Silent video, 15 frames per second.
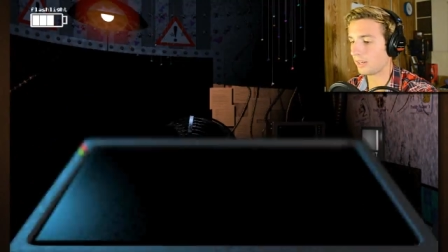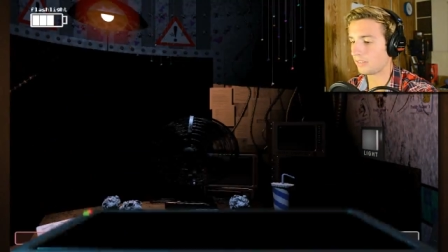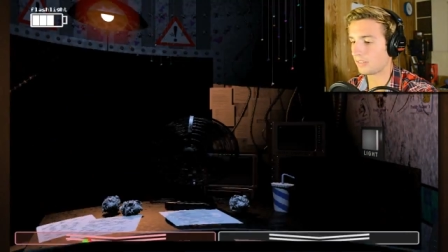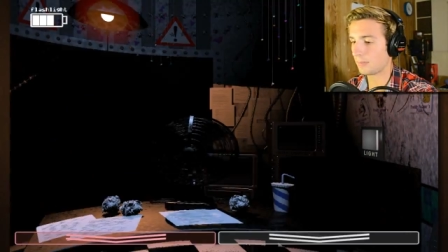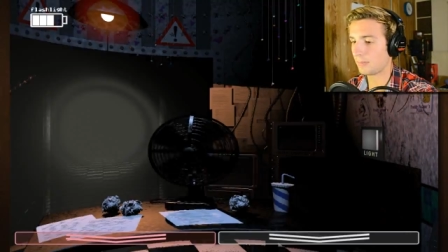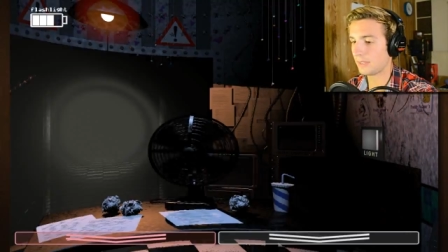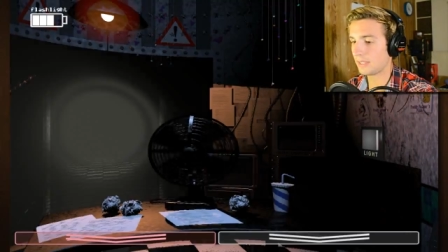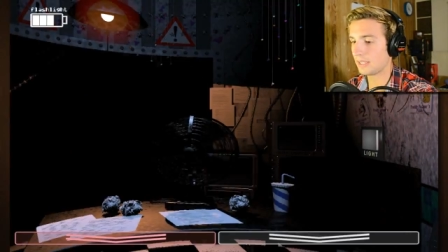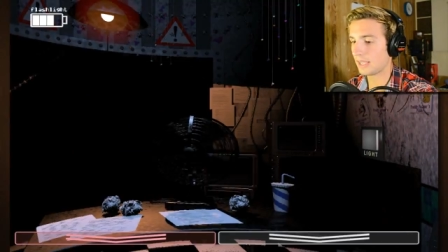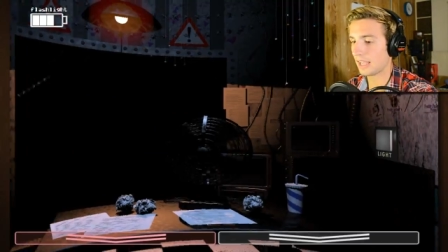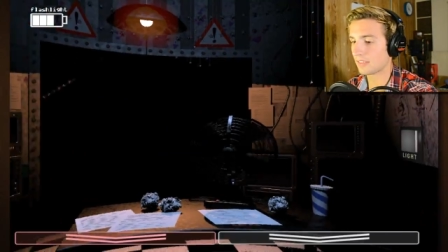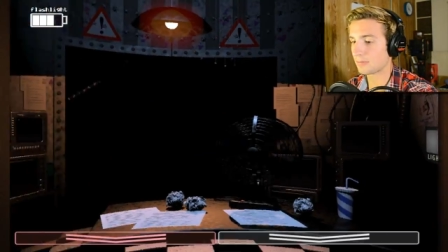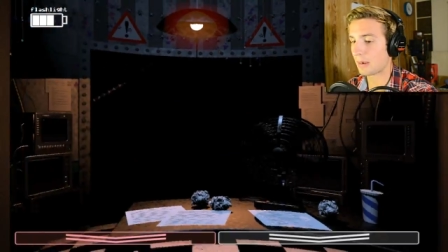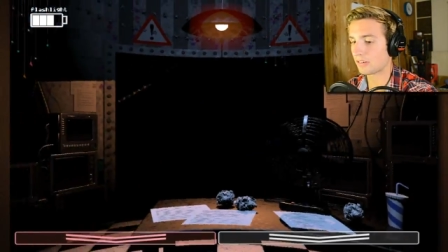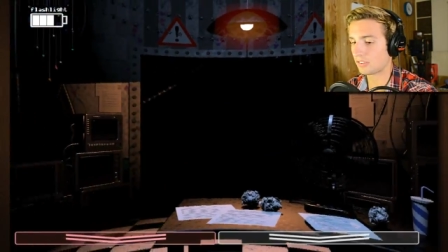it to be
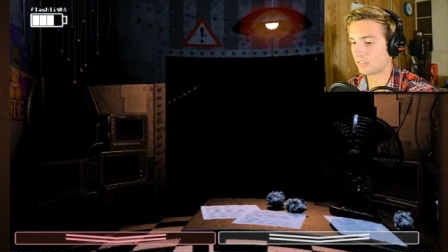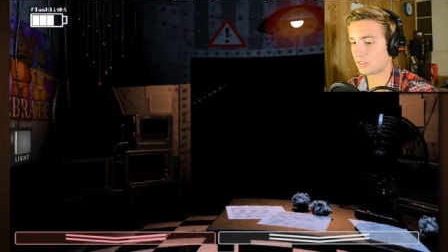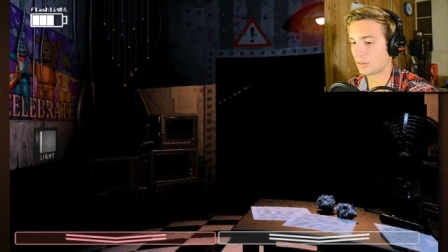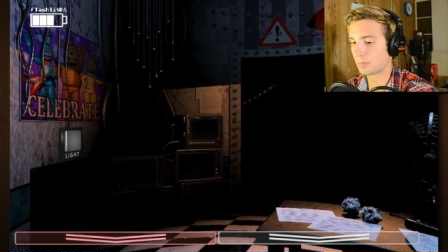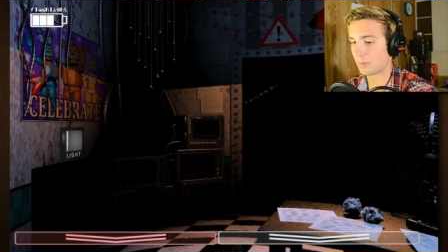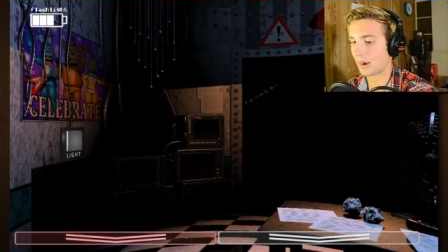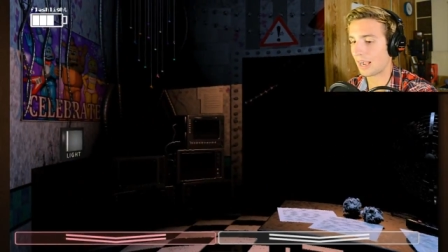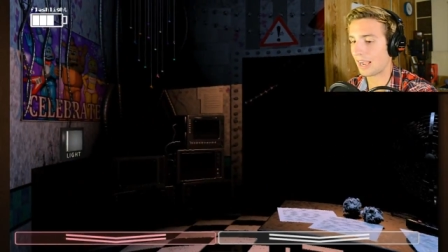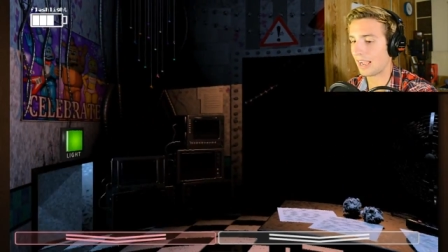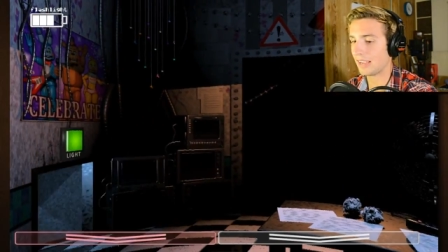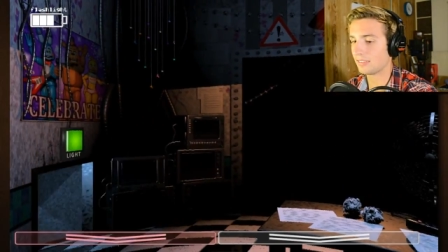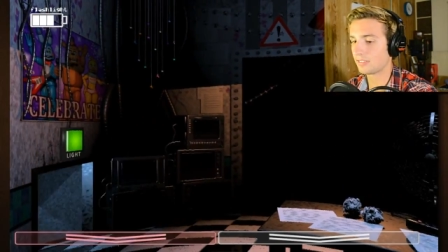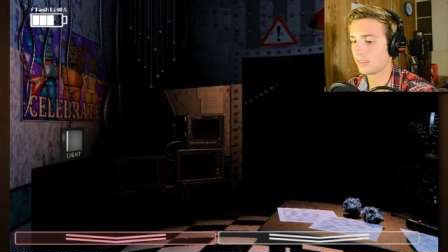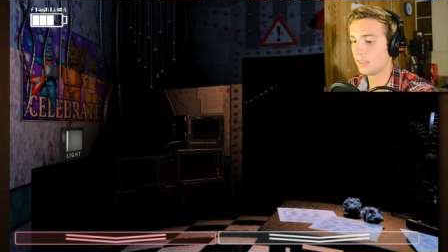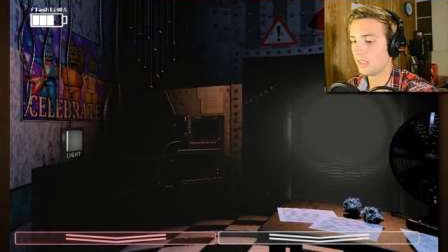as much a
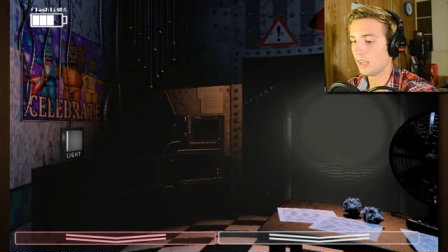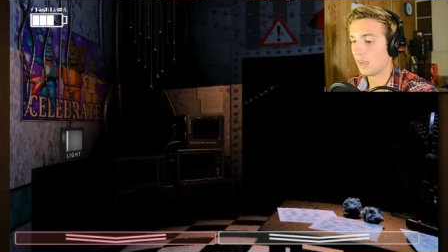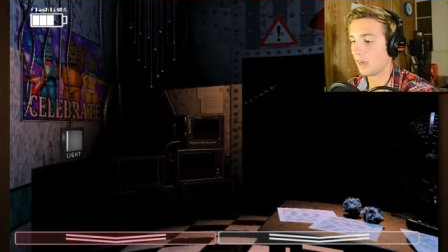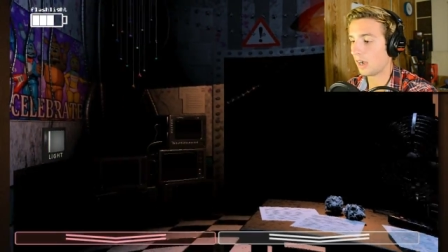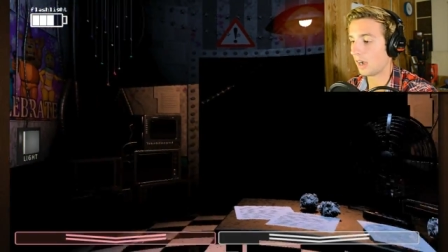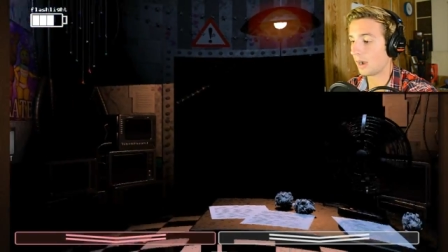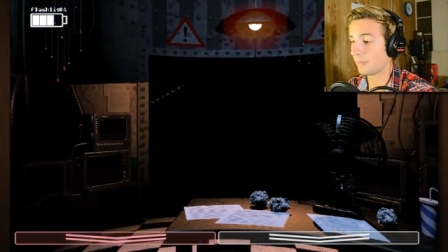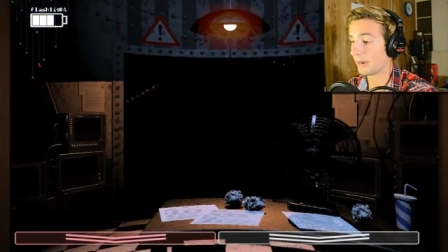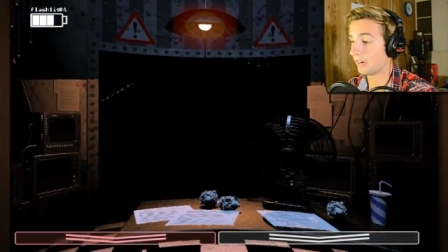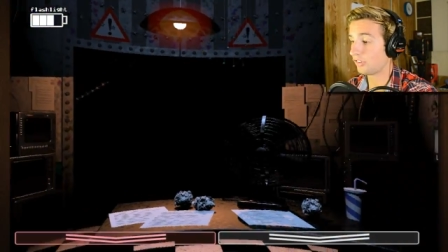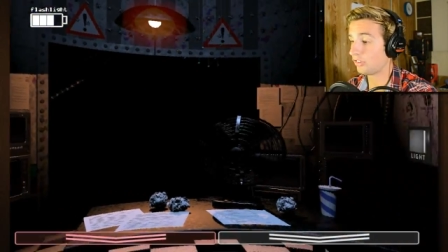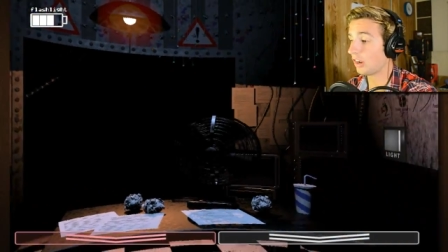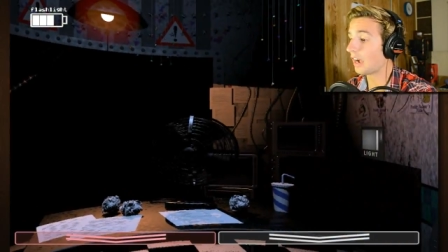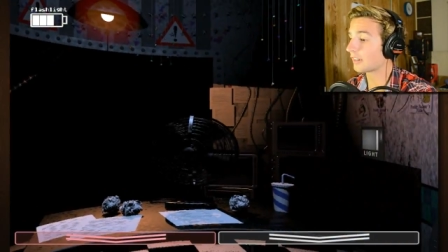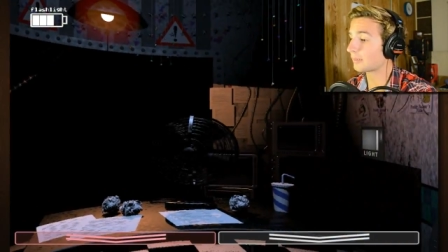surprise um, and a
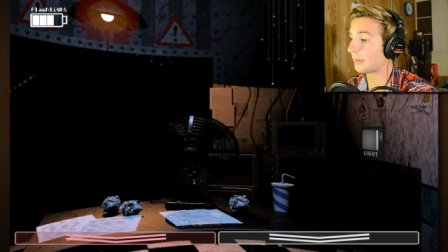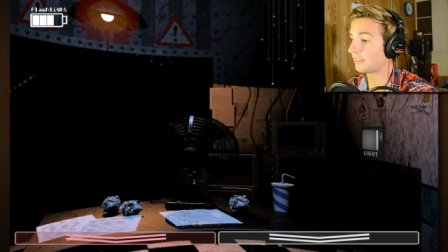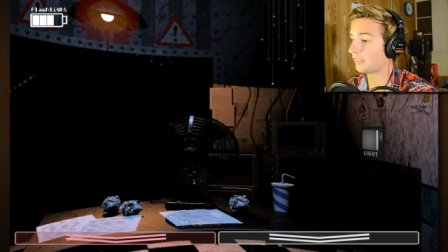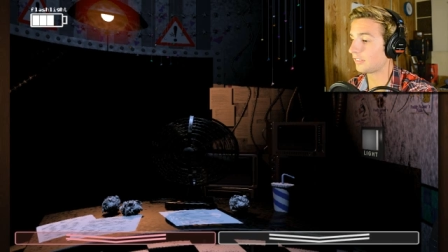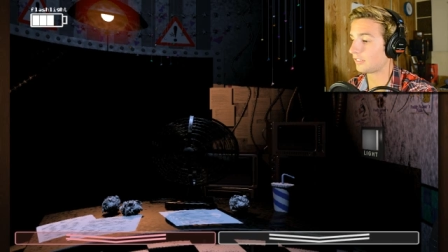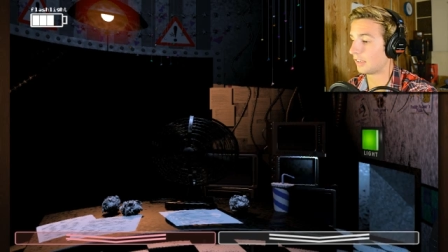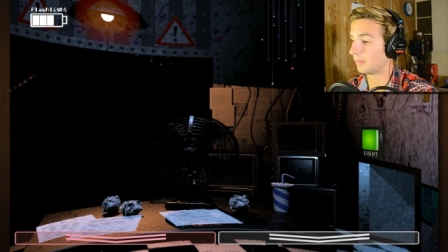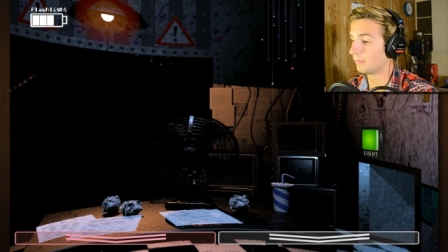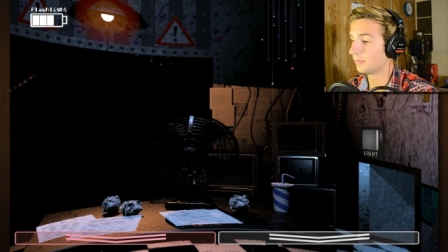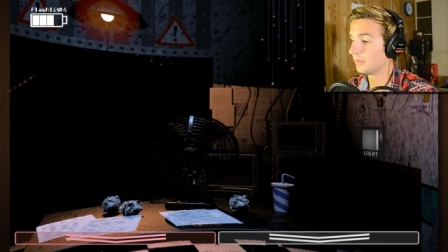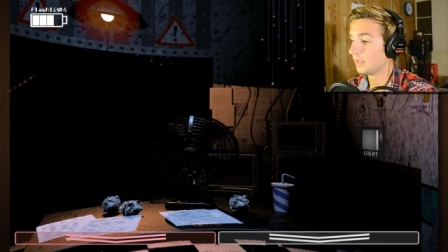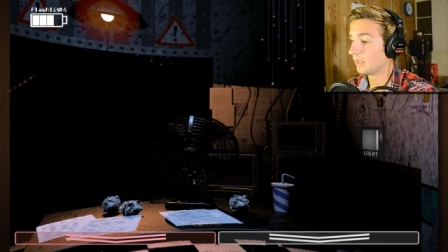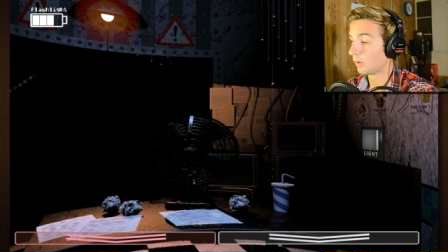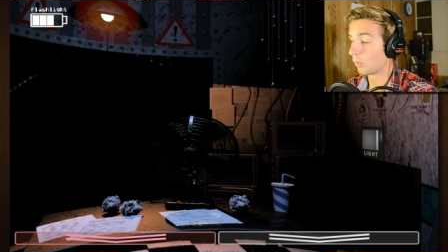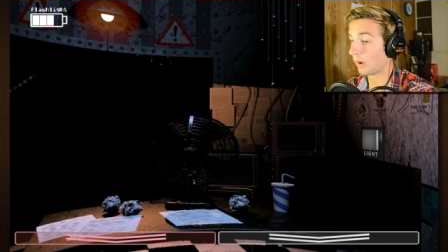shock to my system
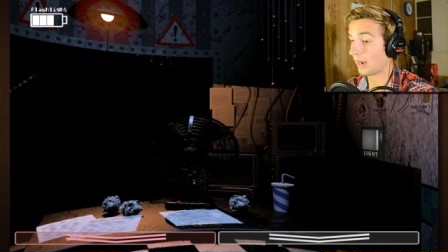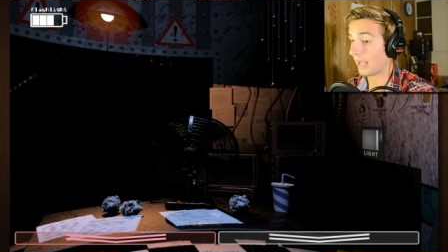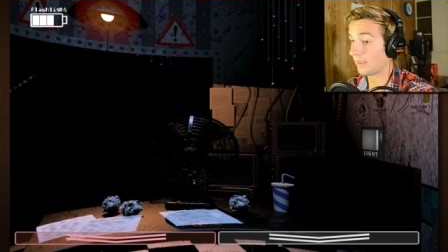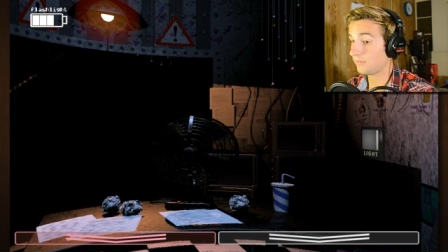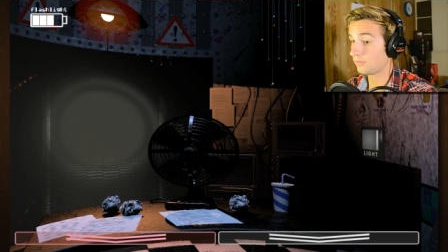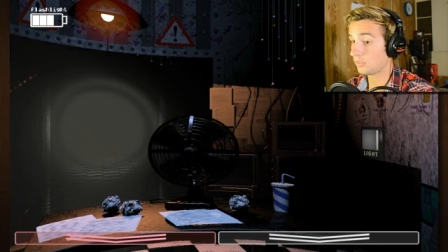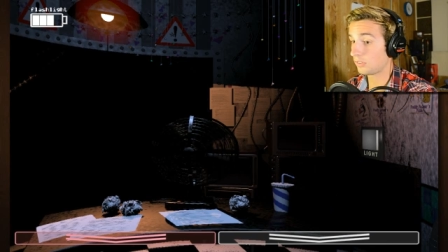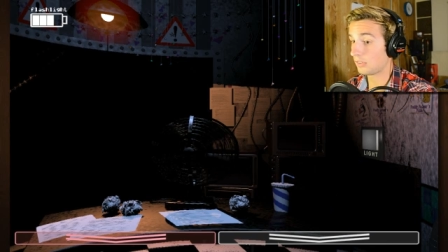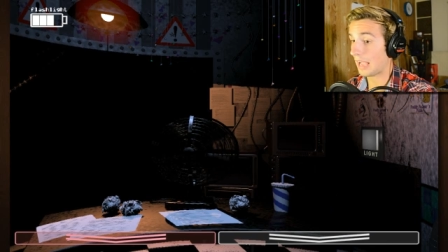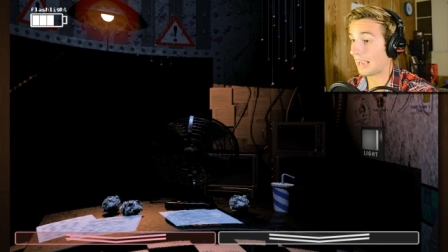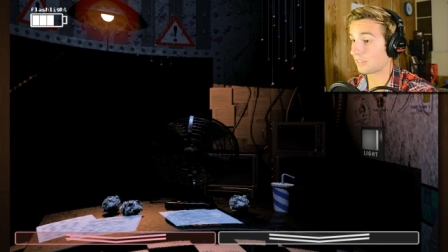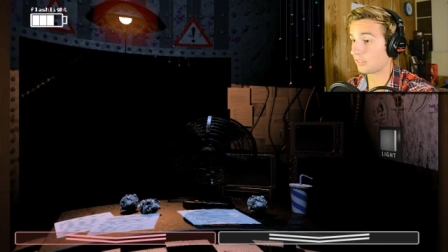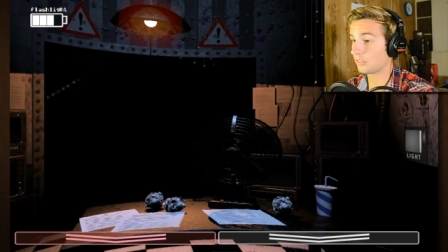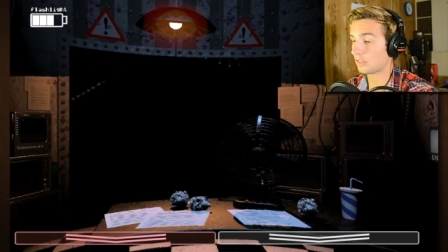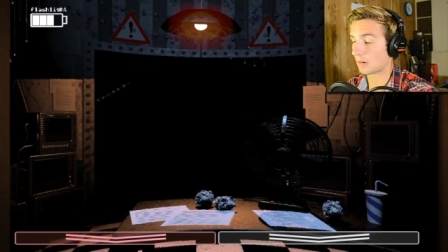when I
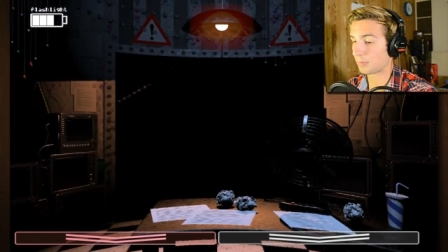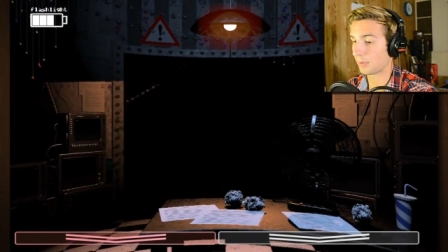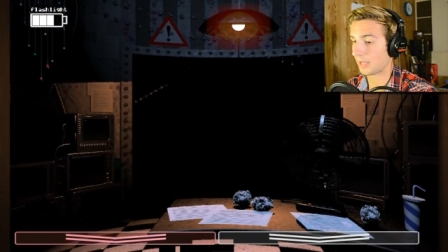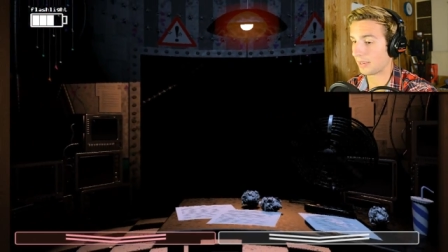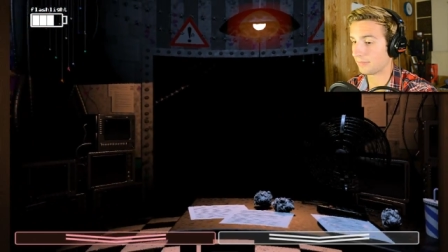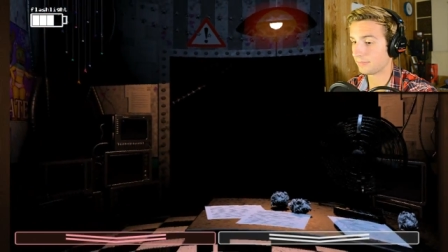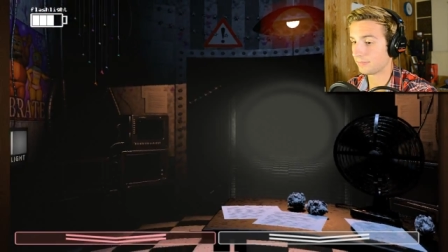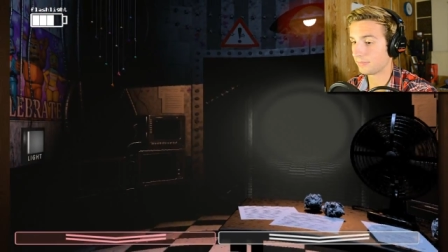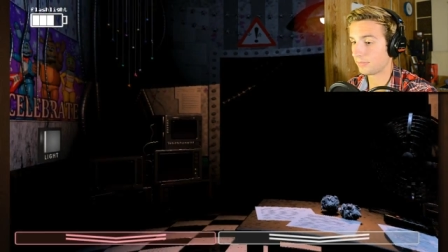actually start playing.